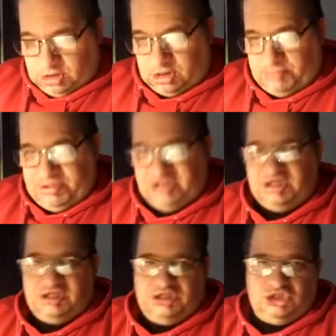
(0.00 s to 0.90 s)

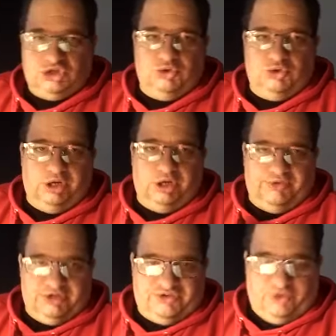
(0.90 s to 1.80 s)
basic story of this
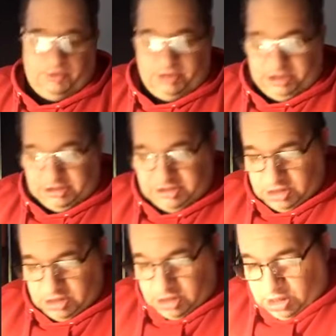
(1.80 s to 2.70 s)
film is
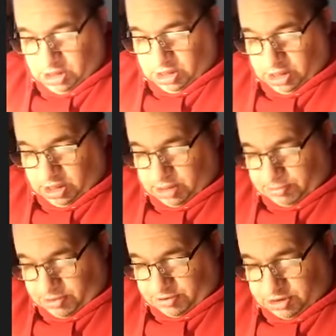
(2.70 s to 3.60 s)
an
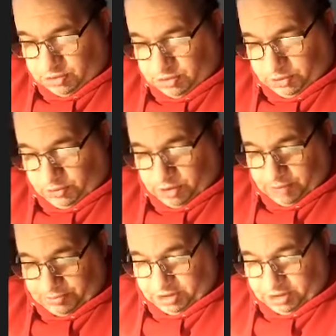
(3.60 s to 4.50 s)
American oil
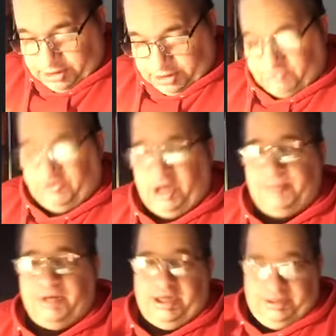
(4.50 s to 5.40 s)
company that was ran
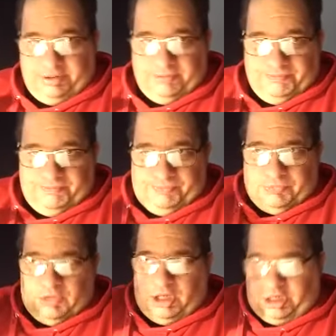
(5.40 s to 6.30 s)
by
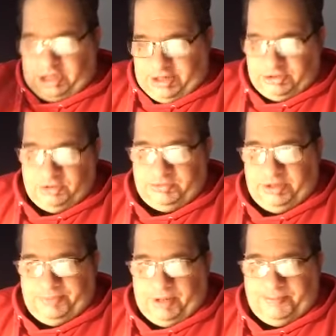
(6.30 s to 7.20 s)
a character played
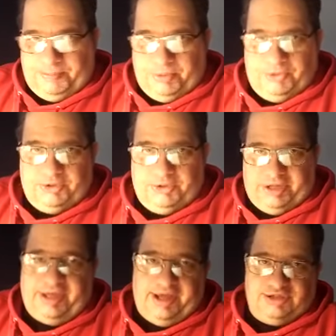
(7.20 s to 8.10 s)
by Burt
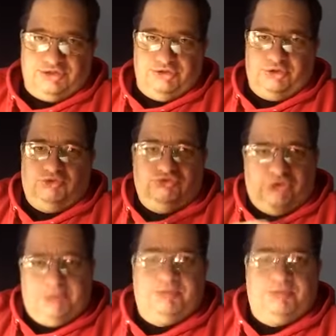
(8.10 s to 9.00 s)
Lancaster, the
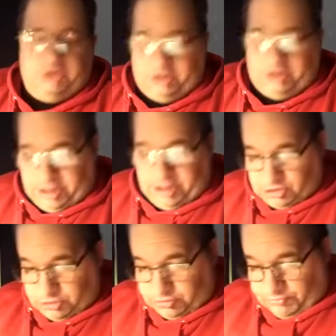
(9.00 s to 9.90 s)
great Burt
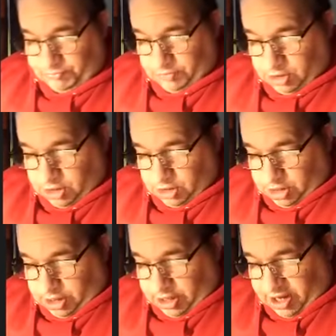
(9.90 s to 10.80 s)
Lancaster,
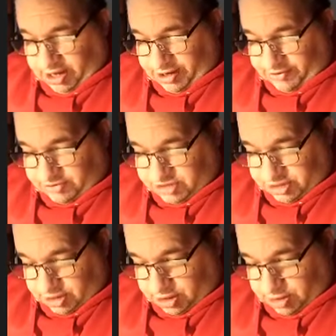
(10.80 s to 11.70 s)
has
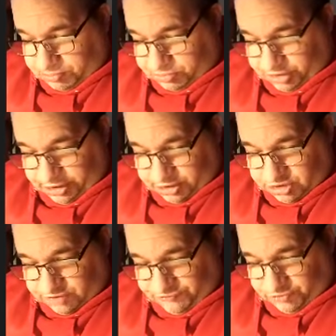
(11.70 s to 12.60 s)
plans
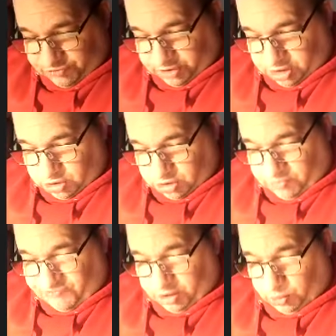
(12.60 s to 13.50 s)
for a new
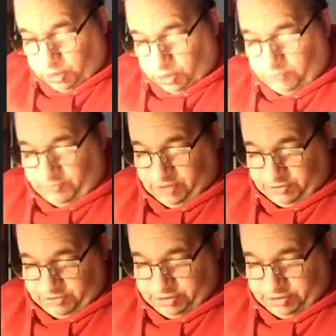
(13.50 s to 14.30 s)
oil refinery.